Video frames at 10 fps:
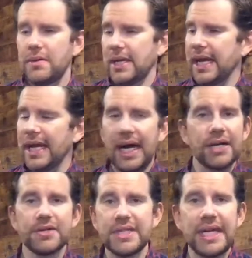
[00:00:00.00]
kind of
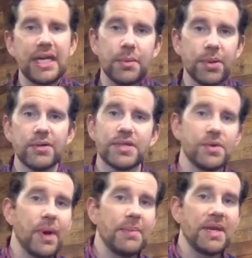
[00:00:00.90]
understanding and approach to
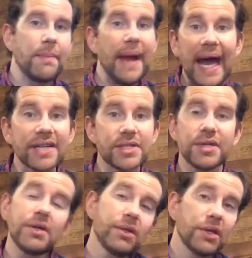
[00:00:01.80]
what being a
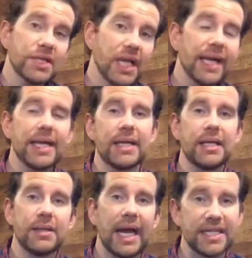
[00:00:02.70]
pastor looks like
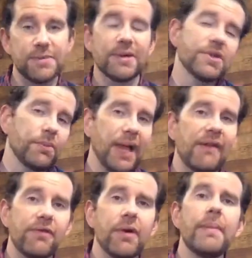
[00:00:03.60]
and that spiritual
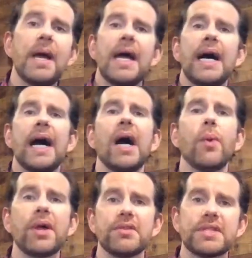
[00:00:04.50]
platform,
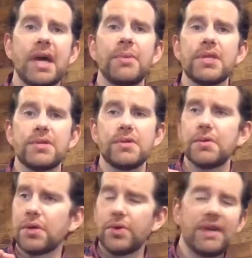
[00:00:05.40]
whether it's coming to
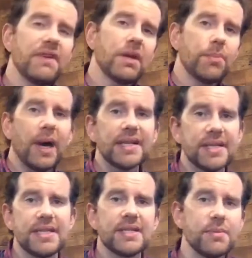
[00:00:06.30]
grieving and
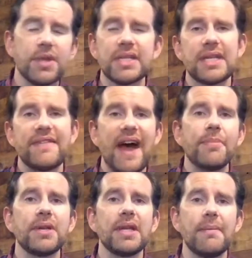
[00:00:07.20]
processing some things that have
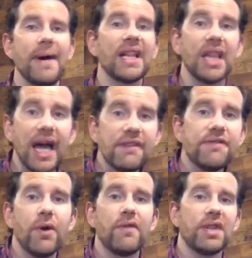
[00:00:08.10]
happened in my life
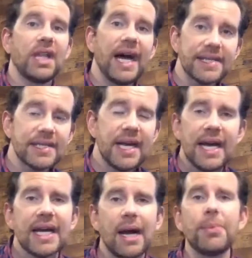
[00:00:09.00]
over the last
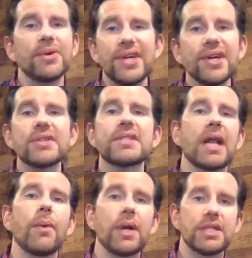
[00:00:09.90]
couple years that I
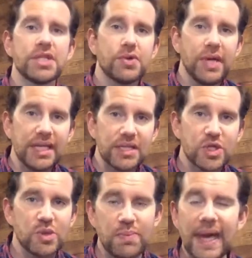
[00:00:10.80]
want to just create
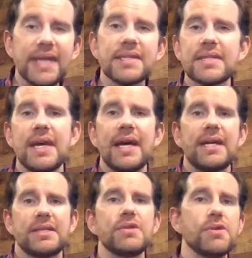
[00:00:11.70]
space
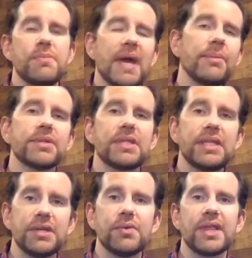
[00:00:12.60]
to be able to
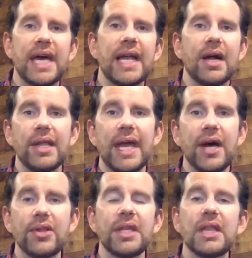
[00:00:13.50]
deal with that on a
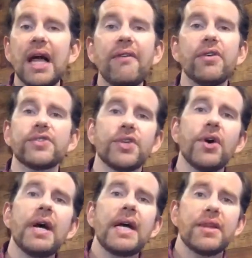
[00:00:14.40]
healthy level. So
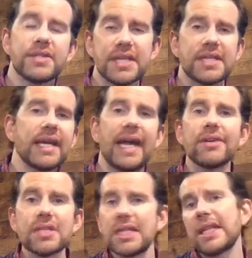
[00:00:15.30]
there's things like
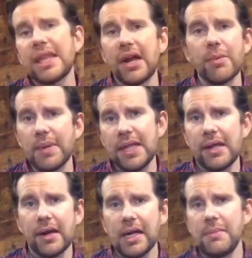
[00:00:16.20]
counseling and therapy that
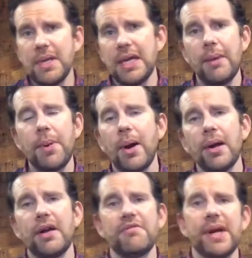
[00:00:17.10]
are going to be a part
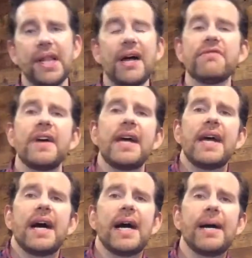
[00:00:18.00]
of my life.
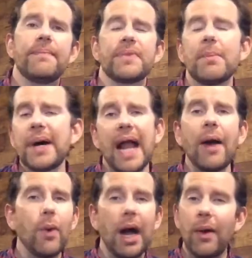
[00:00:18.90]
But
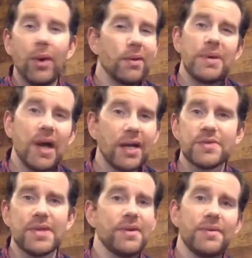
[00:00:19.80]
I want to be honest
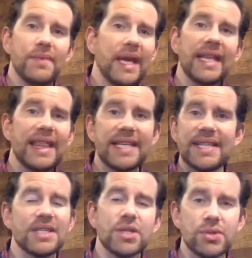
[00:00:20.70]
with you. This
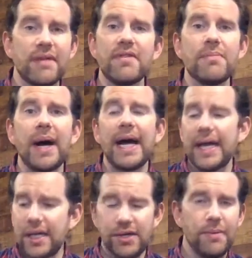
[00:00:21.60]
isn't driven by,
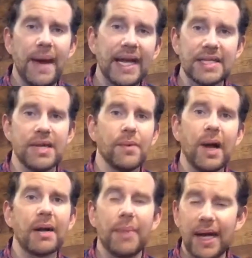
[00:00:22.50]
Matt's hit
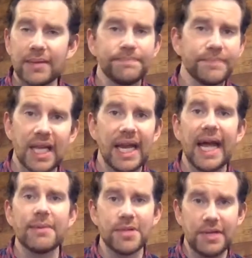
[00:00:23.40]
rock bottom and I
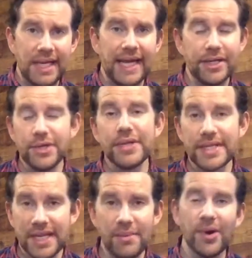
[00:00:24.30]
absolutely can't do this
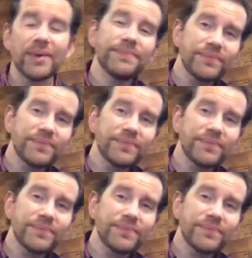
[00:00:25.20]
anymore.